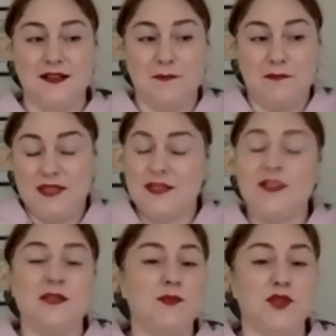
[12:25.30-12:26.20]

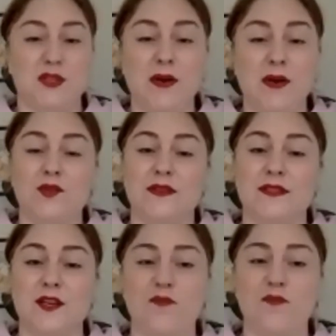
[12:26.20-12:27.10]
listening to music by
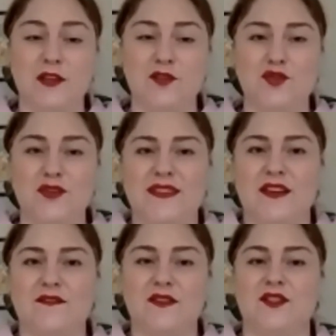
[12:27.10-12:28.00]
yourself because you get
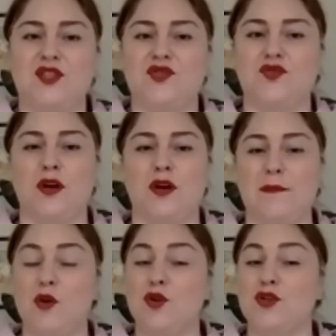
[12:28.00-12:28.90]
that very strong
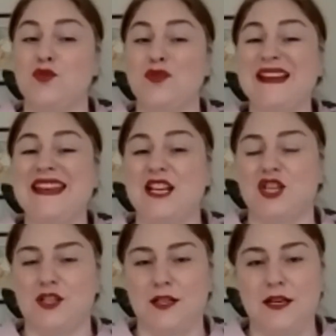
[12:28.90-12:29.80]
emotional
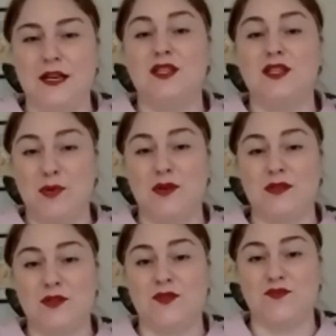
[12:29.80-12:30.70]
connection to the person who
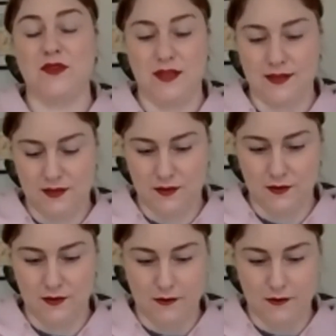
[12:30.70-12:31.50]
has written that song.